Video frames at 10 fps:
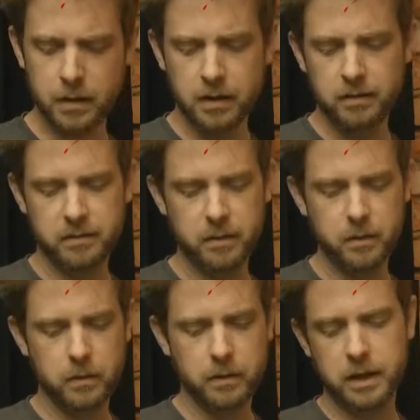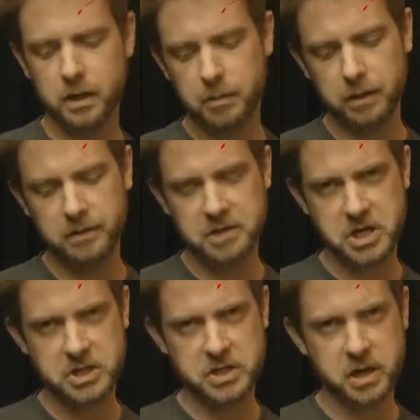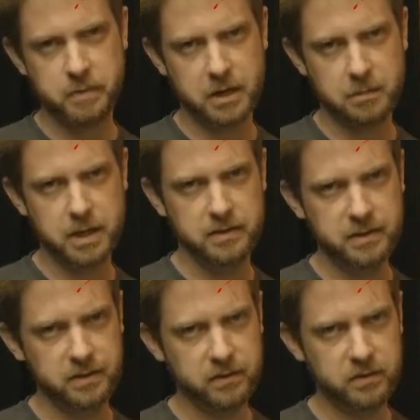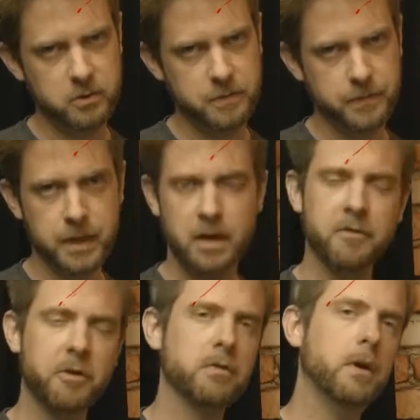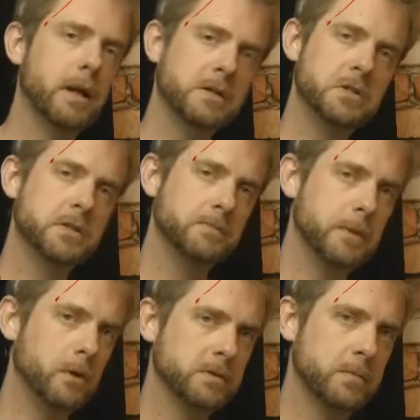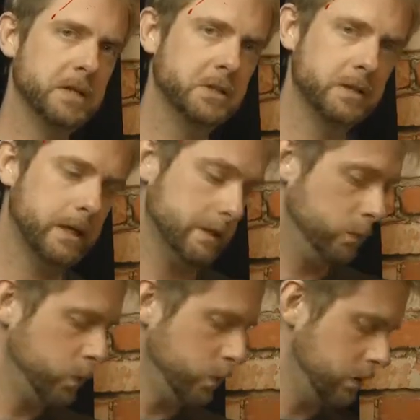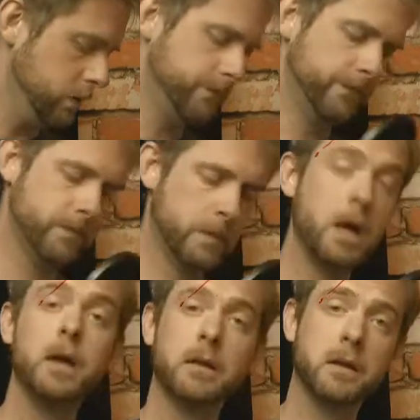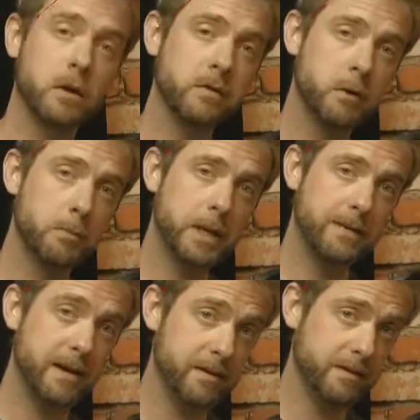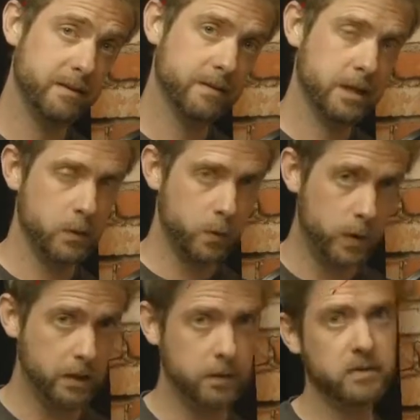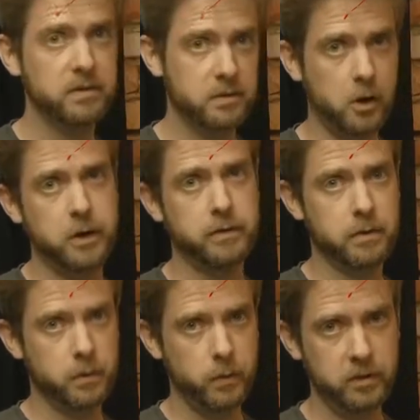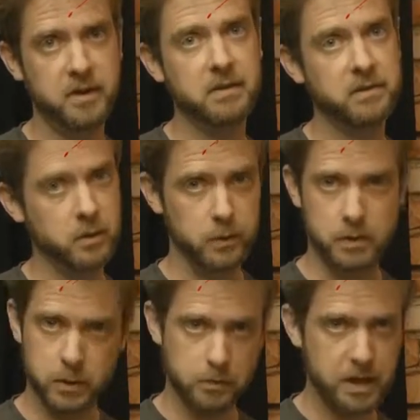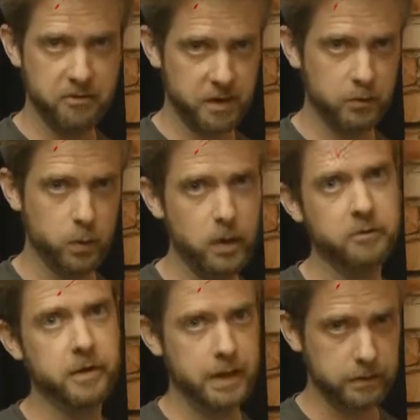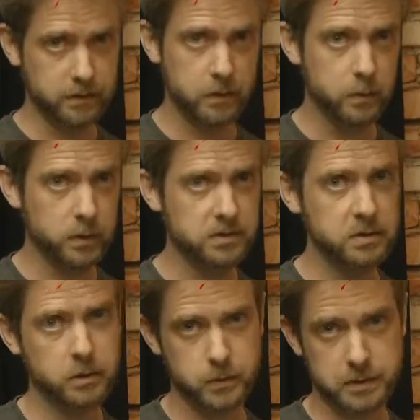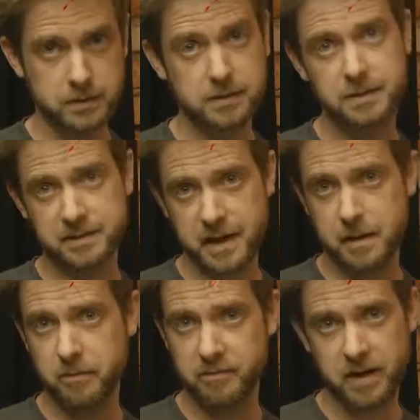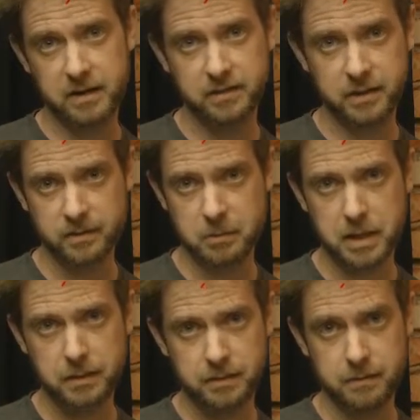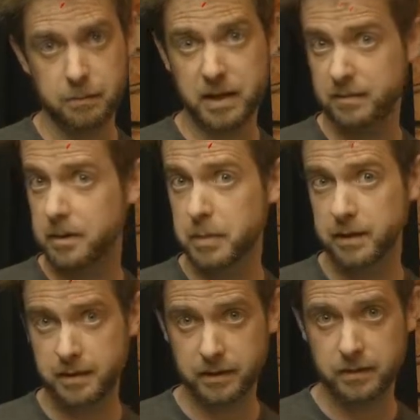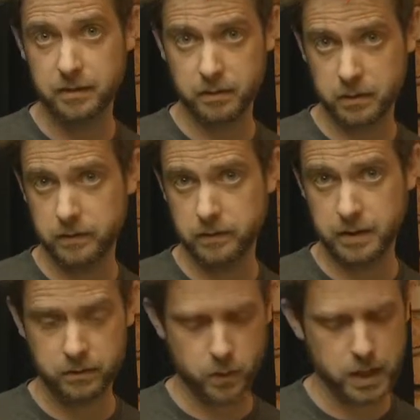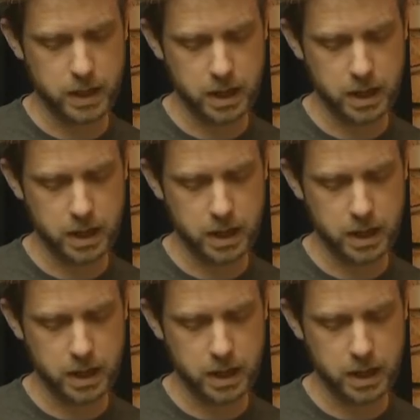So a couple of the changes coming in PTS 2. First of all, I should also mention that, the console PTS will start with phase 2. There won't be a phase 1 for that. So it will start with the same phase as the PC PTS starts next week.